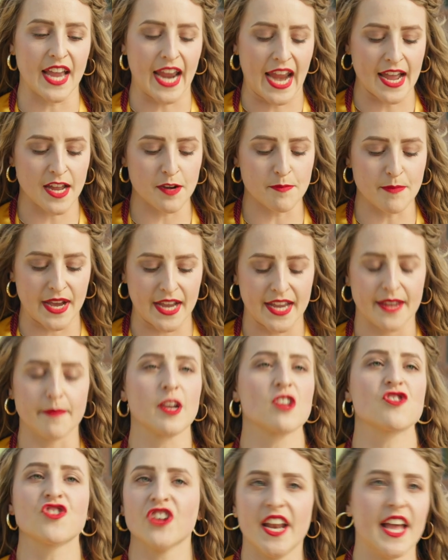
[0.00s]
I had my,
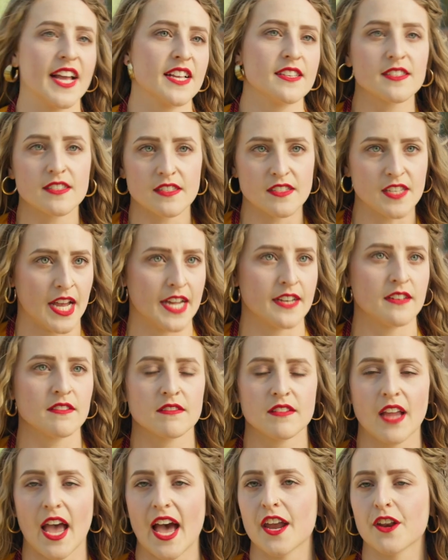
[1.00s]
my gen eds done
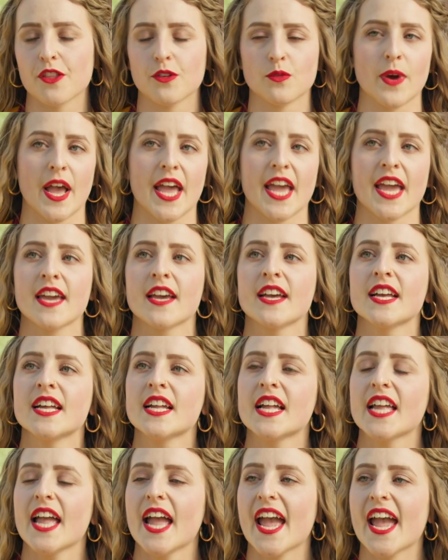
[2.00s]
out of the way
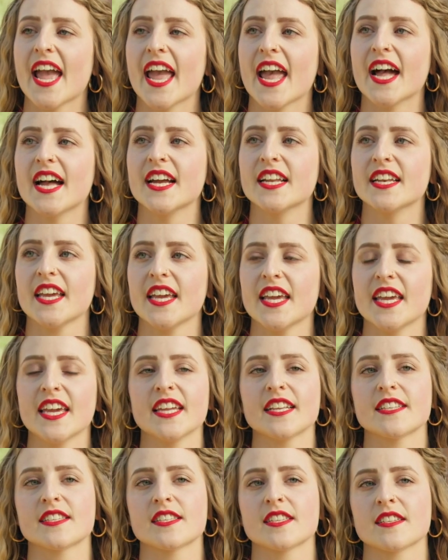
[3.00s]
and
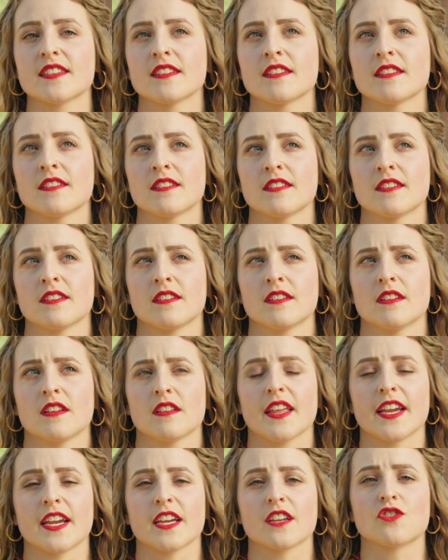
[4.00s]
it's
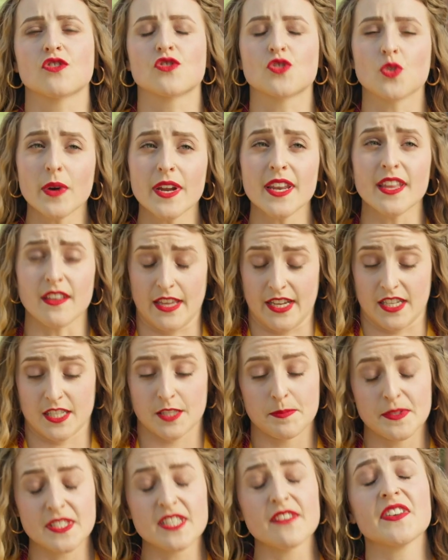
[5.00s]
like joining, like
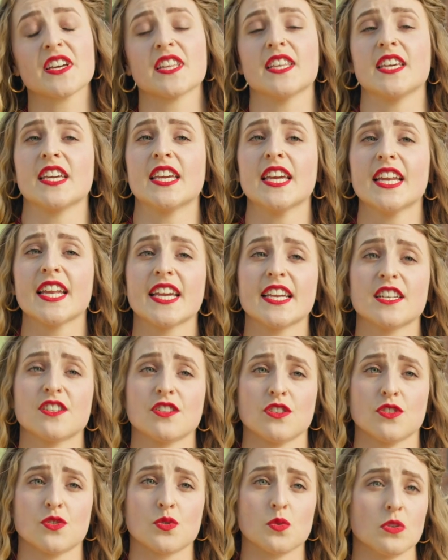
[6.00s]
specifically getting
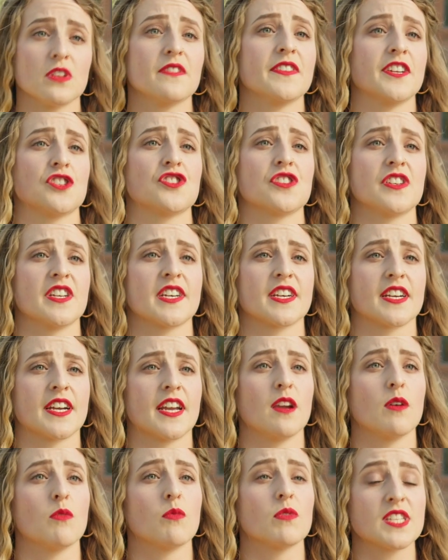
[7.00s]
into the School of
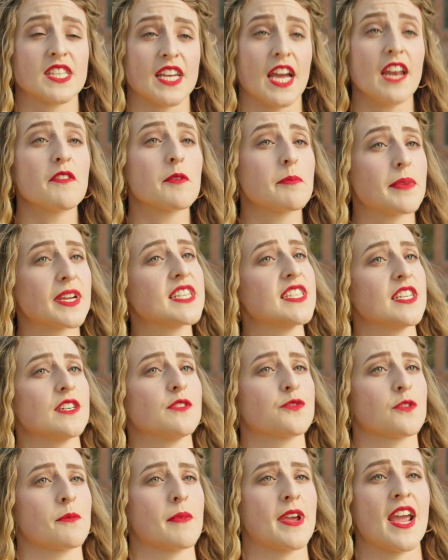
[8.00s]
Engineering was kind of a big
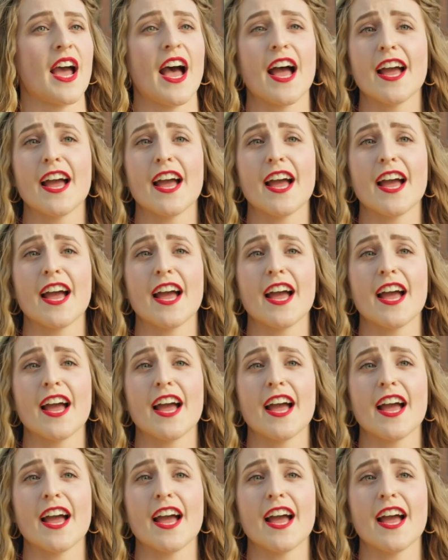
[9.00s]
deal for me.